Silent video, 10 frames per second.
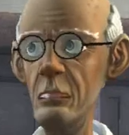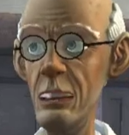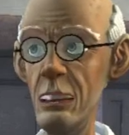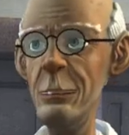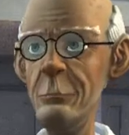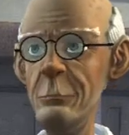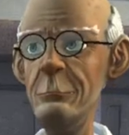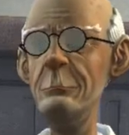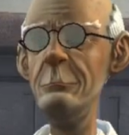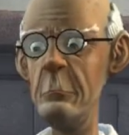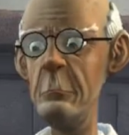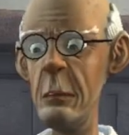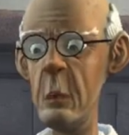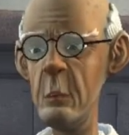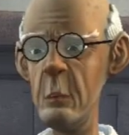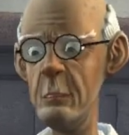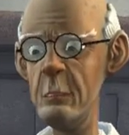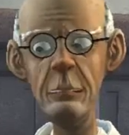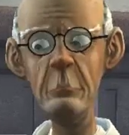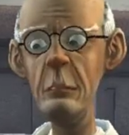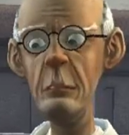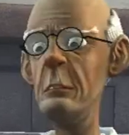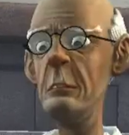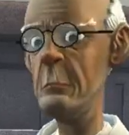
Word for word: Exactly. But don't worry, things